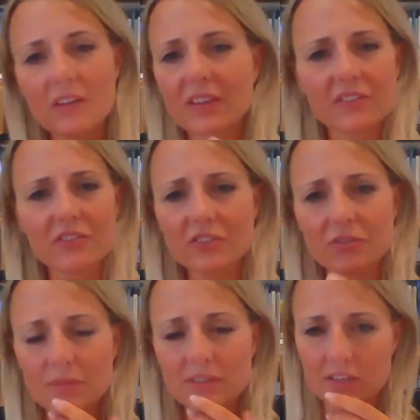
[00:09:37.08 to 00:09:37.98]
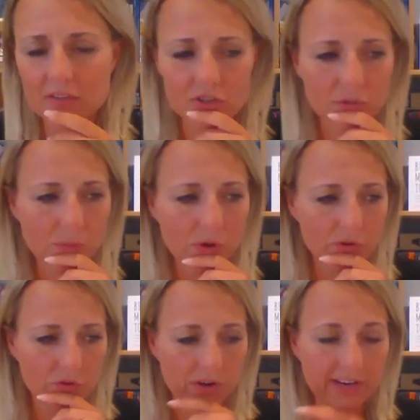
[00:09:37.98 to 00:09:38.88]
That's just something to
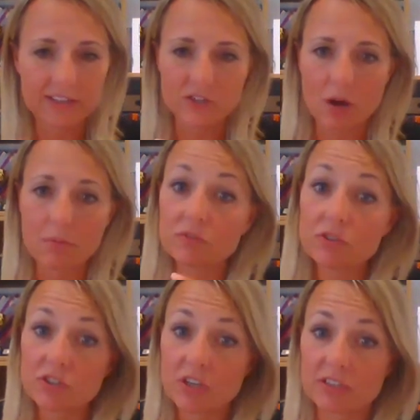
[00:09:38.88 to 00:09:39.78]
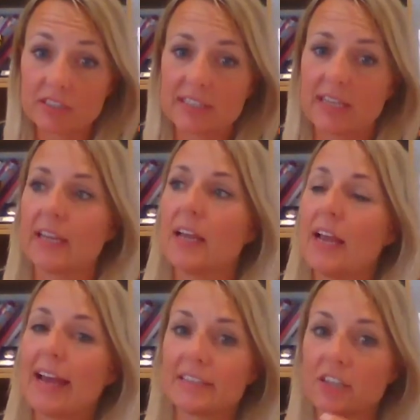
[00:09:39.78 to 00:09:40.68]
ponder on in a time of uncertainty,
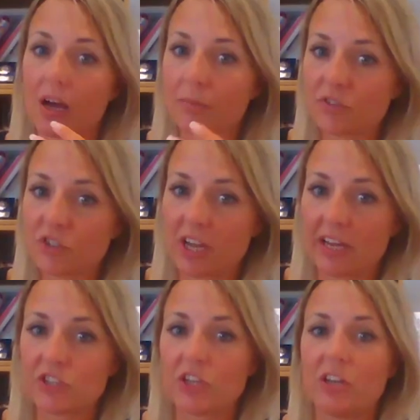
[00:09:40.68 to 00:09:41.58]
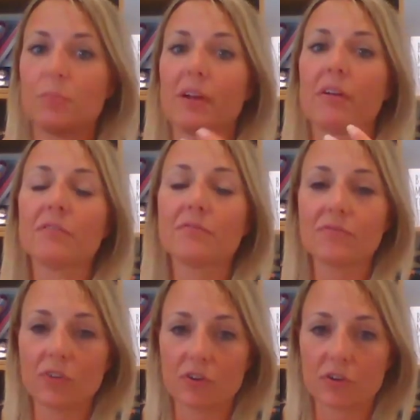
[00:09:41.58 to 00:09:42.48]
in a time of change, in a period of
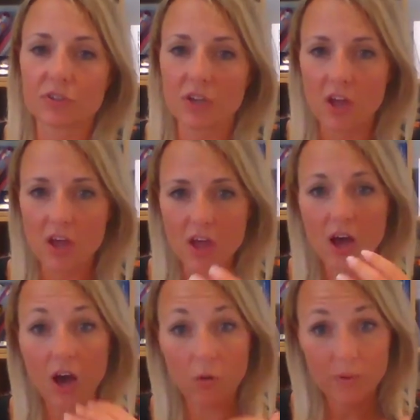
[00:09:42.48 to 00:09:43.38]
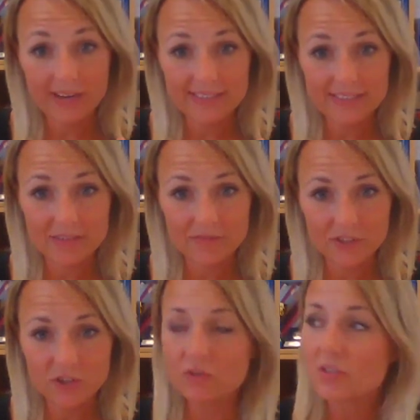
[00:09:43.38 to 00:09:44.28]
flux. Are we as
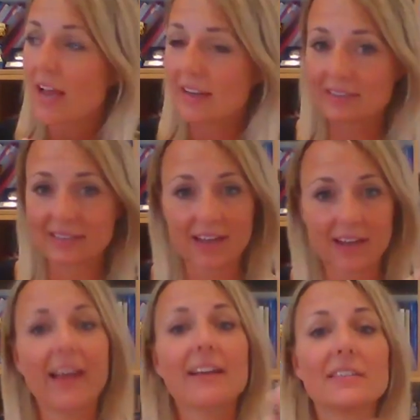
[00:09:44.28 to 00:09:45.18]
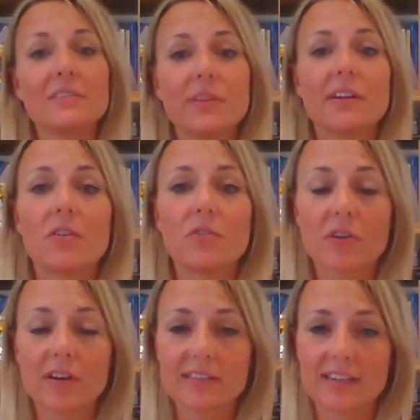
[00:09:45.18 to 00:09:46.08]
individuals and as a collective within our
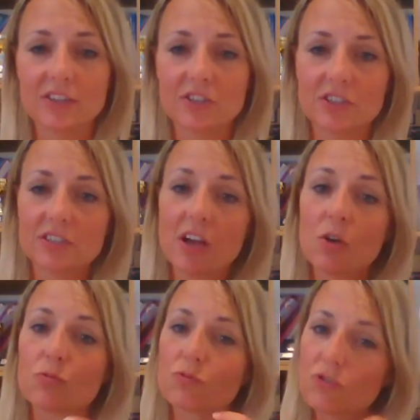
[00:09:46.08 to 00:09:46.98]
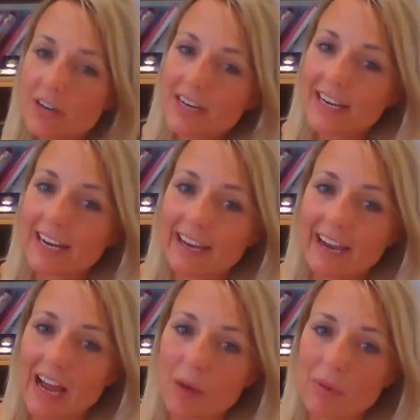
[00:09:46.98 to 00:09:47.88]
organisation really
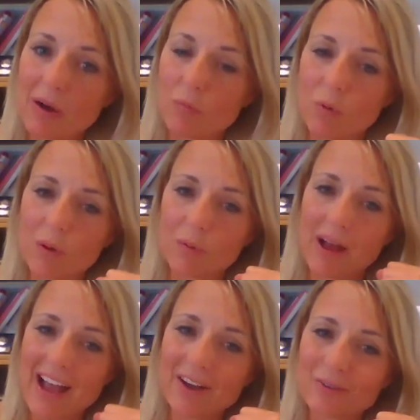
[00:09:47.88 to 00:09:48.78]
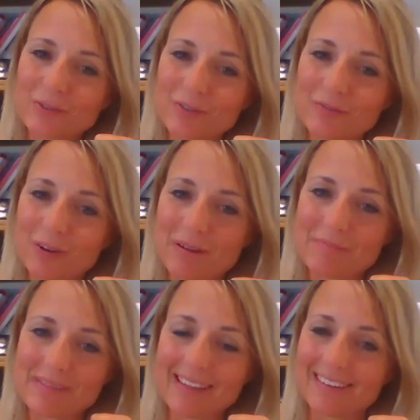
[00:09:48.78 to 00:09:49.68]
clear about what we will hang on to for
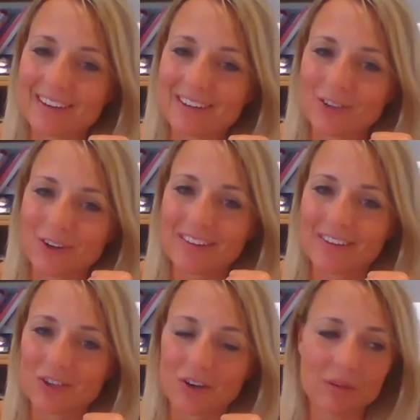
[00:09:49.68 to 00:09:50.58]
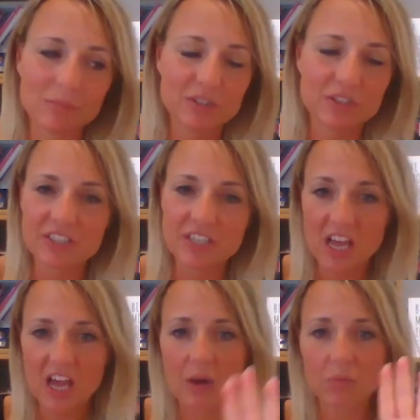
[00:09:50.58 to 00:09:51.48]
grim death like a toddler, the chocolate buttons,
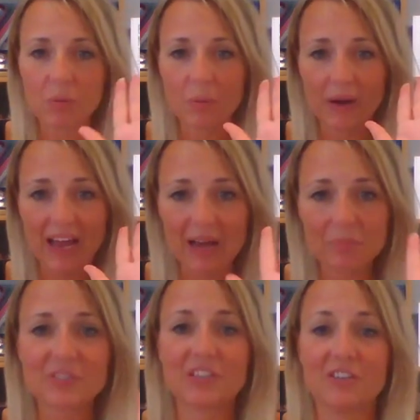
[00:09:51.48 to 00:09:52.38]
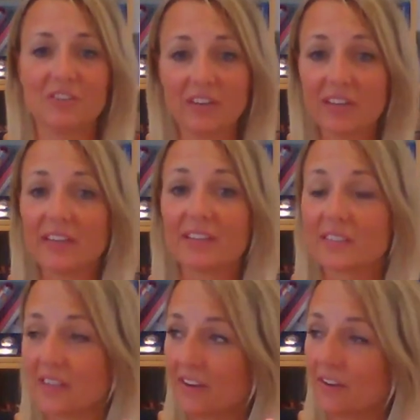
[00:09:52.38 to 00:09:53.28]
and what we will absolutely
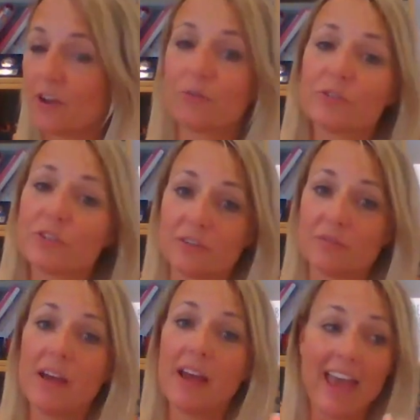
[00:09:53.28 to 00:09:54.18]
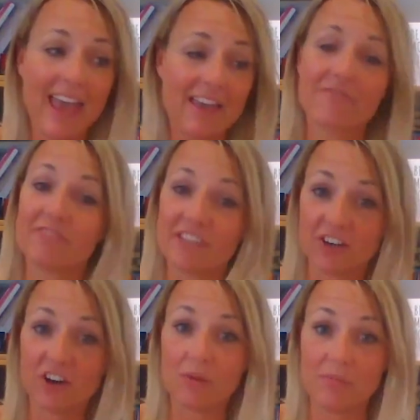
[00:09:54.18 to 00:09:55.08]
say no to every
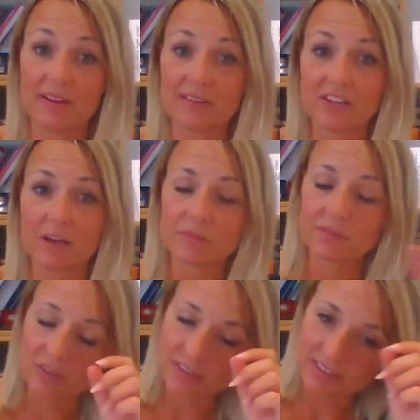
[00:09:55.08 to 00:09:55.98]
time in terms of our